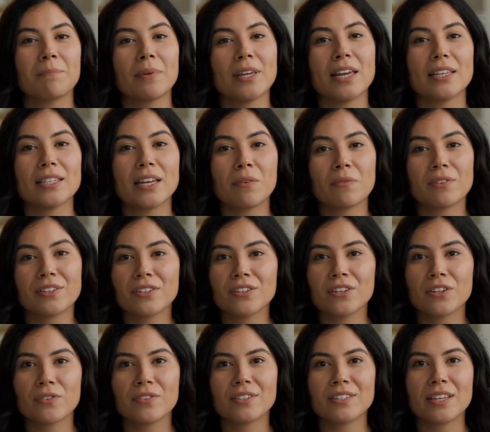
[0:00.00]
because I was
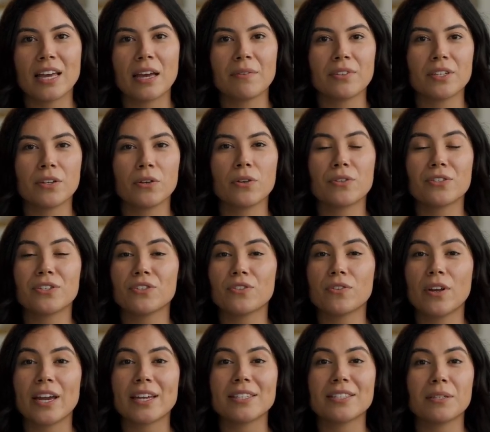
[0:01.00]
too skeptical to
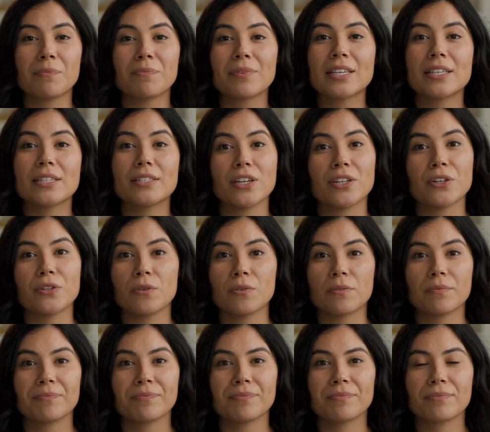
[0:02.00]
try something new.
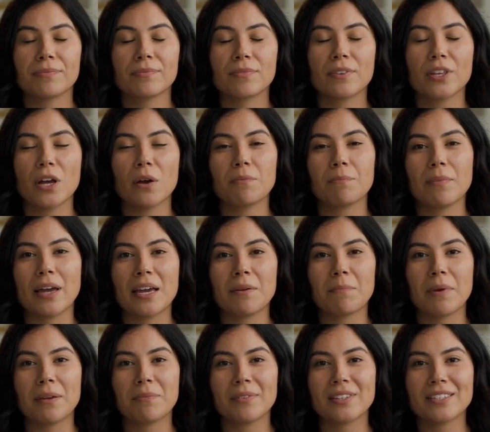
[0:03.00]
Don't make
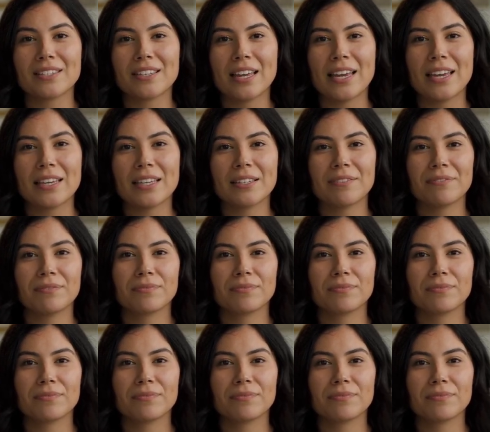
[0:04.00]
my mistake.